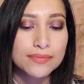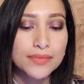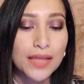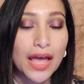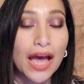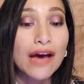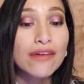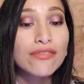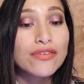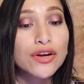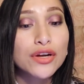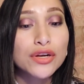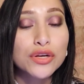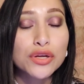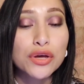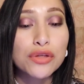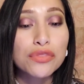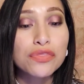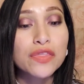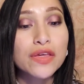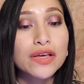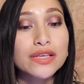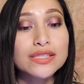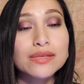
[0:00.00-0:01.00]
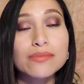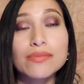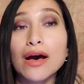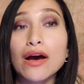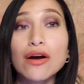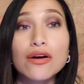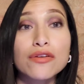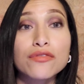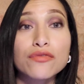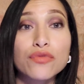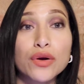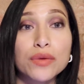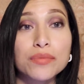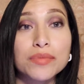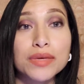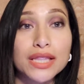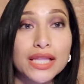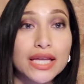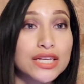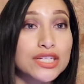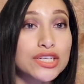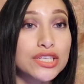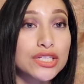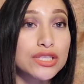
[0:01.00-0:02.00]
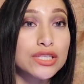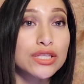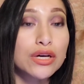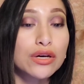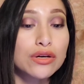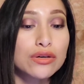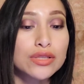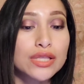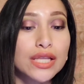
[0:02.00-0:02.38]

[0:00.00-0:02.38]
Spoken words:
I've heard good things about her formulation though.